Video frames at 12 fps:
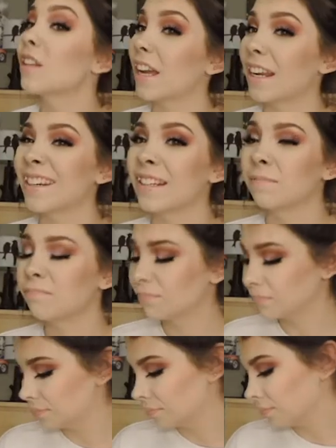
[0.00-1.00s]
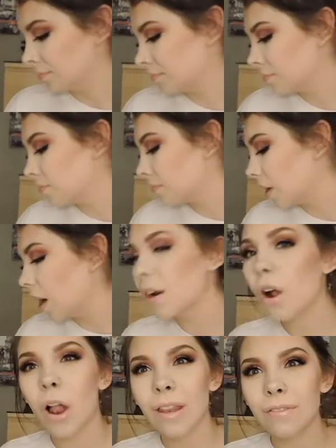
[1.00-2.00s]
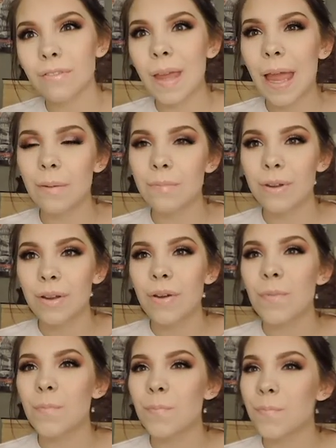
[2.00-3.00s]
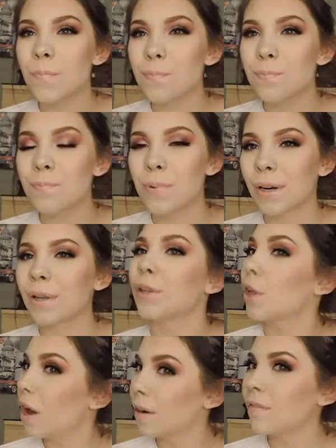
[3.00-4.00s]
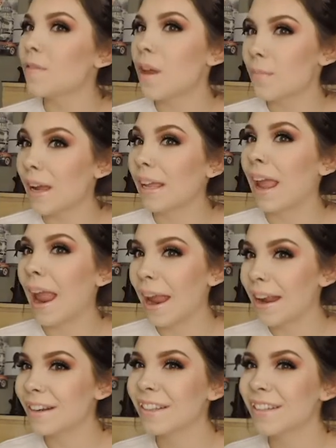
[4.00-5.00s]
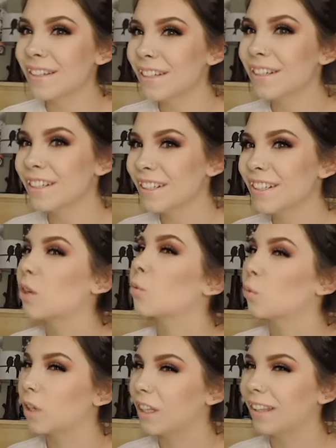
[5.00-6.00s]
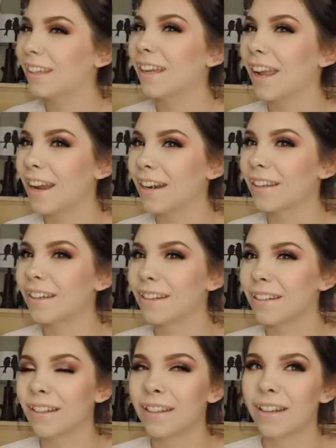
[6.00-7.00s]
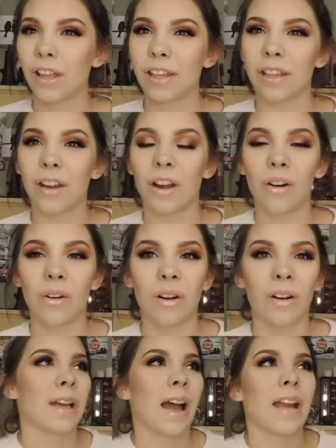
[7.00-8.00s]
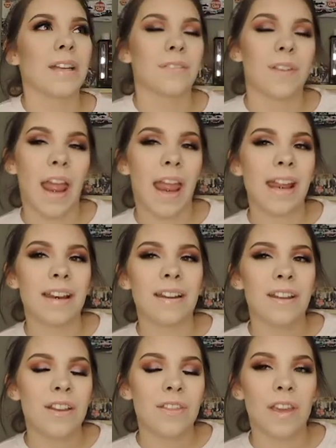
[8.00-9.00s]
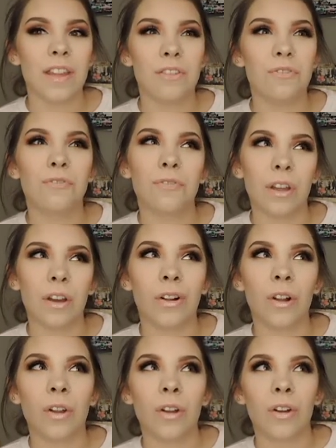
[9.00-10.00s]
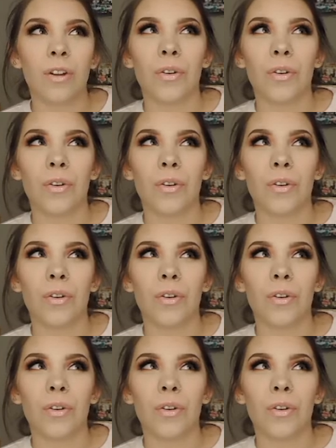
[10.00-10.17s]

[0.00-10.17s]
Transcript: Like, not all of them, but a lot of them I hated. Like, really hated. Like, you know, the kind of hate that you feel